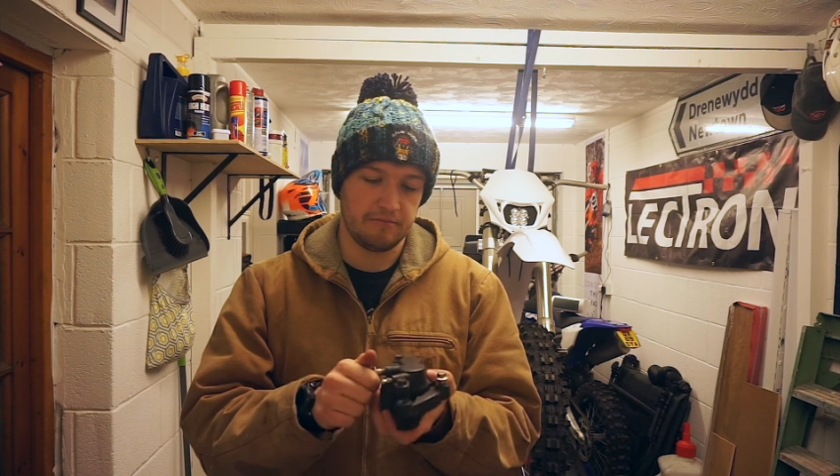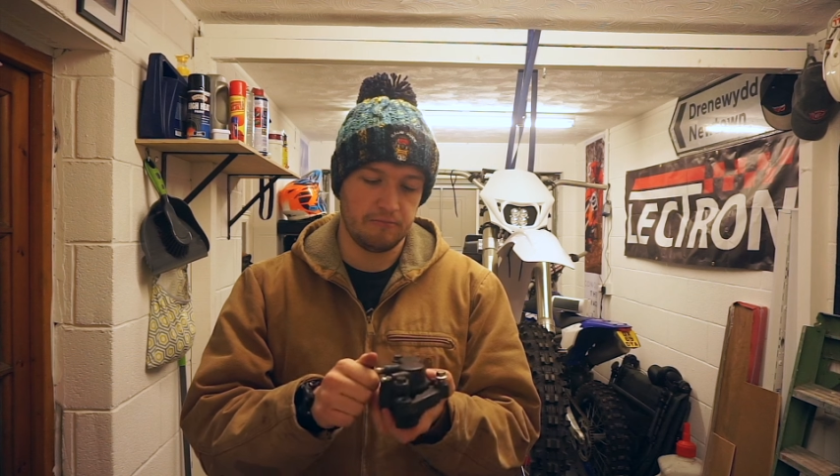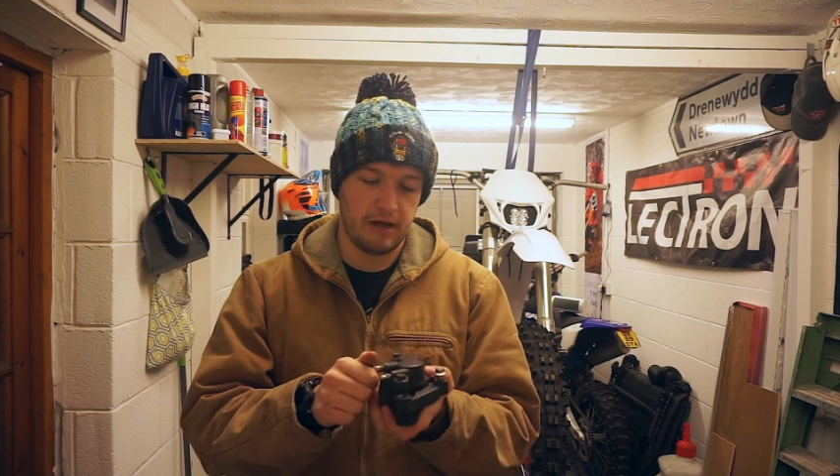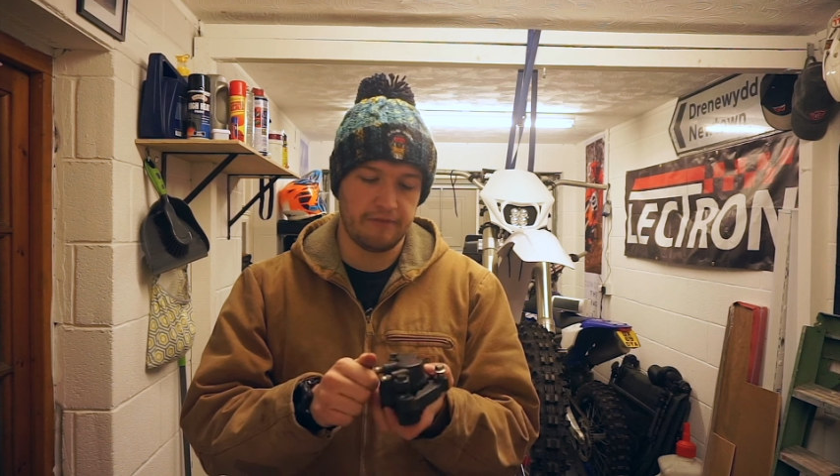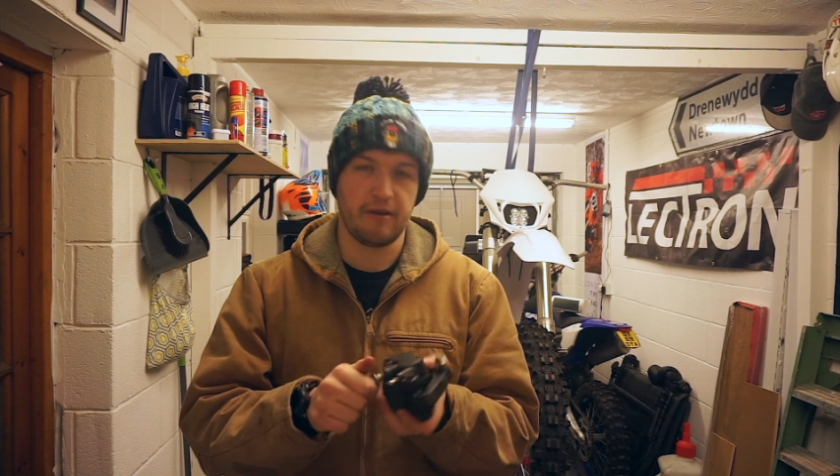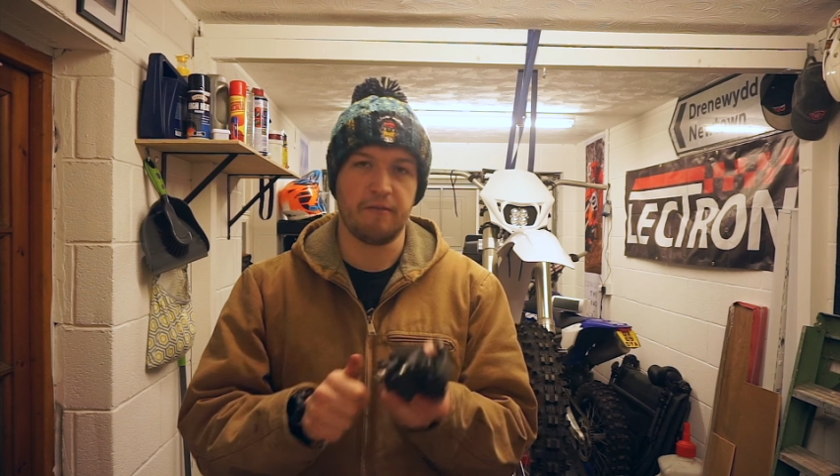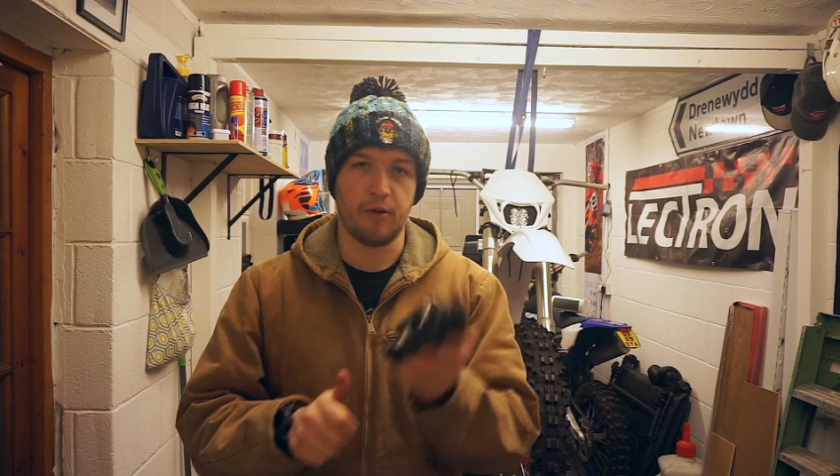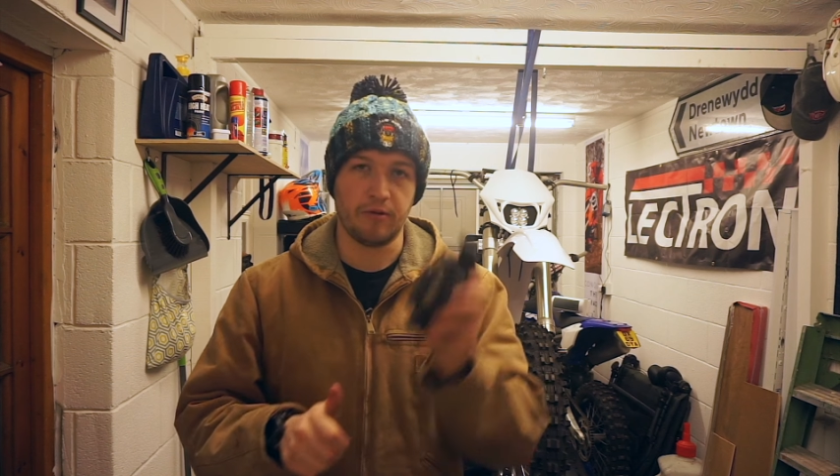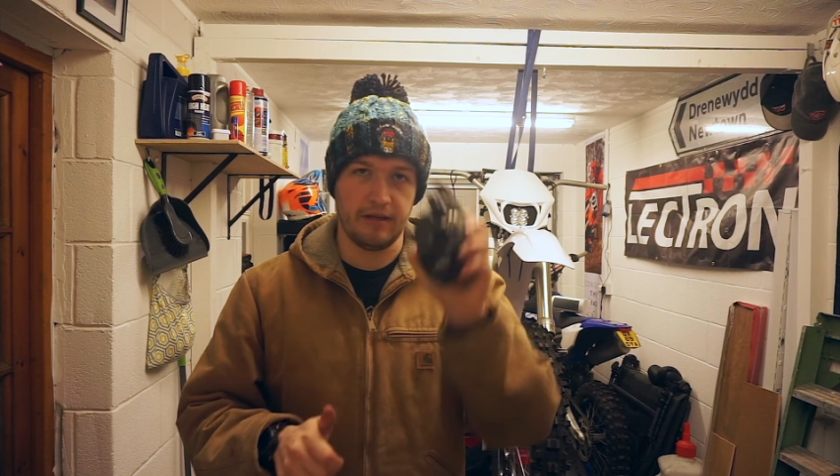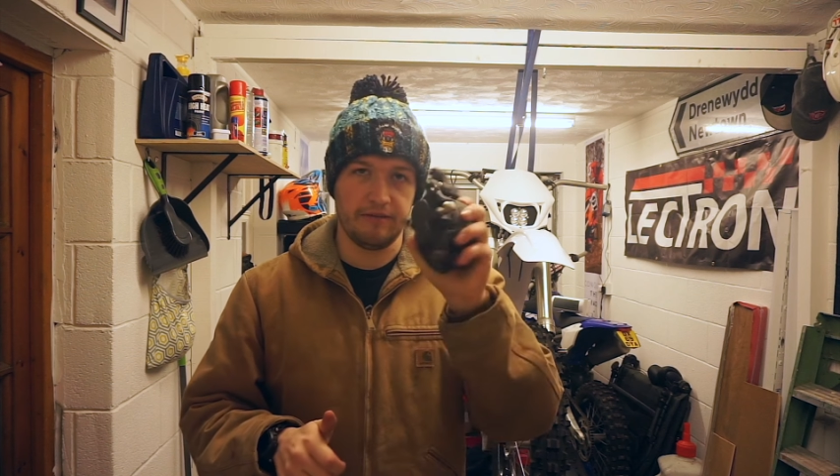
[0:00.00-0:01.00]
whatever I
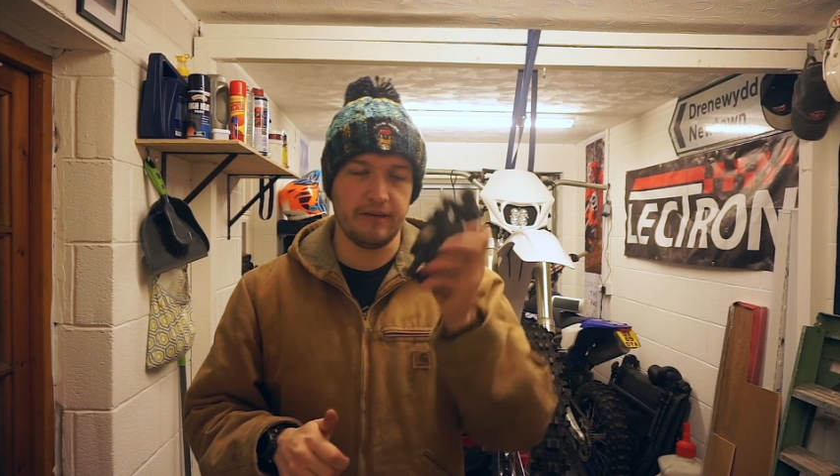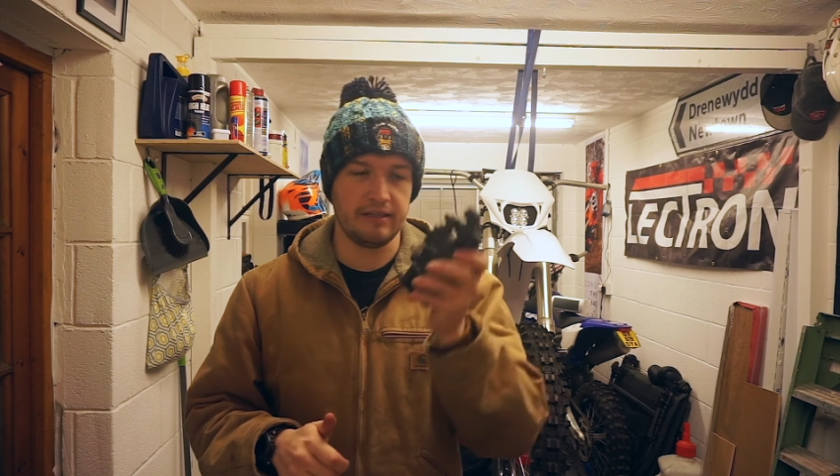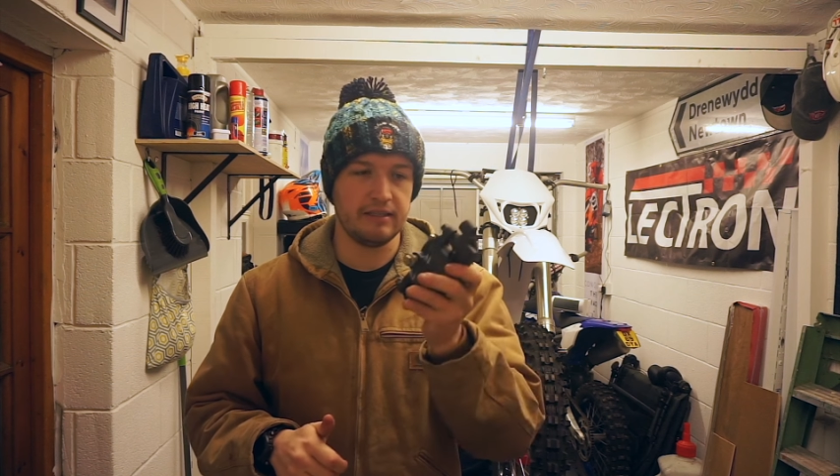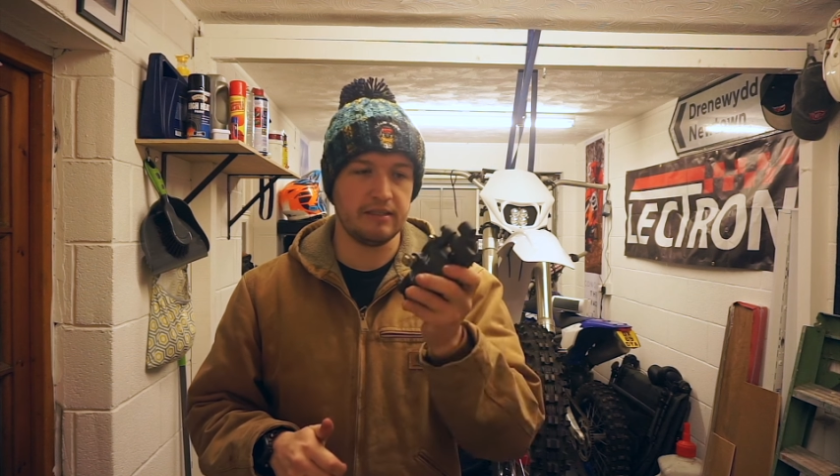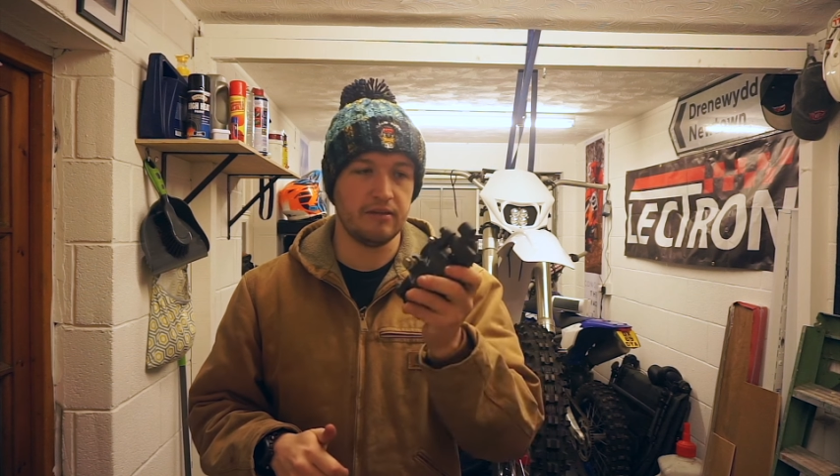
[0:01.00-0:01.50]
broke he fixes.